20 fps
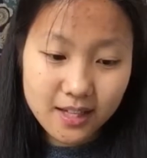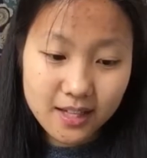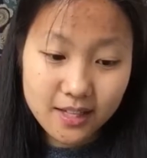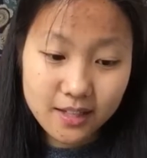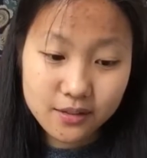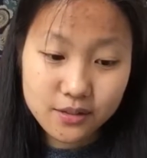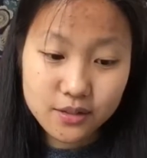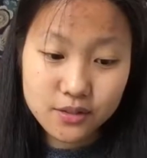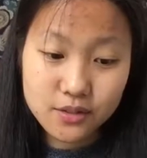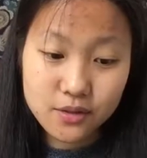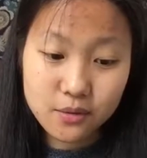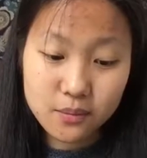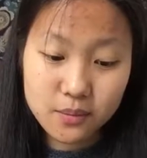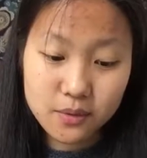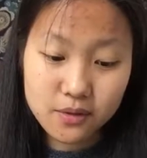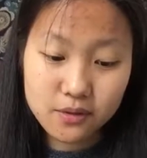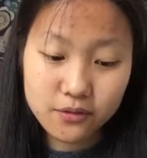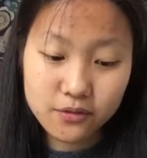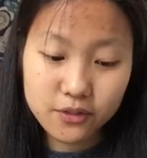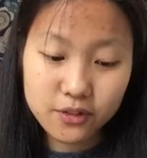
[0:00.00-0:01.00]
And it was so
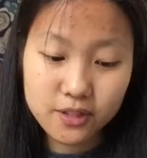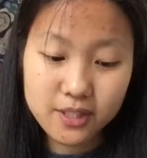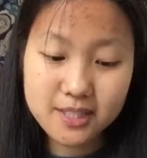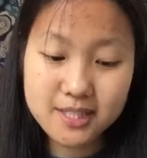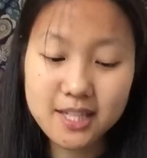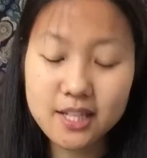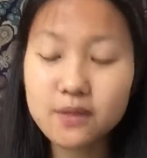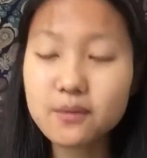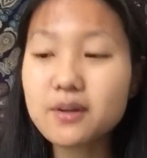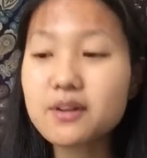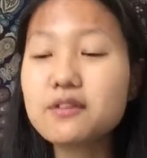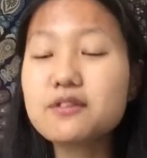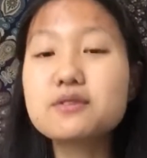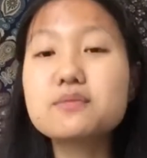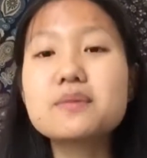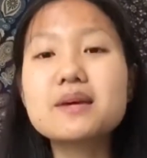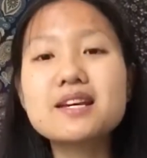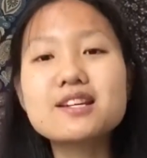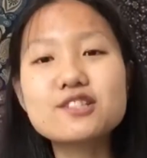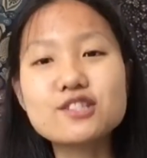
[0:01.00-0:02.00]
beautiful. It's like one of
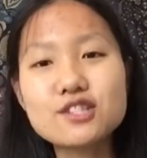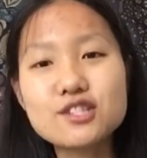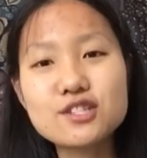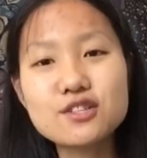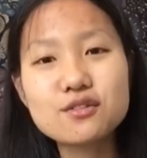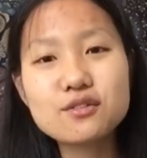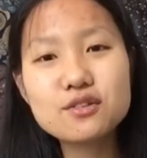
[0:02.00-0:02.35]
those pictures,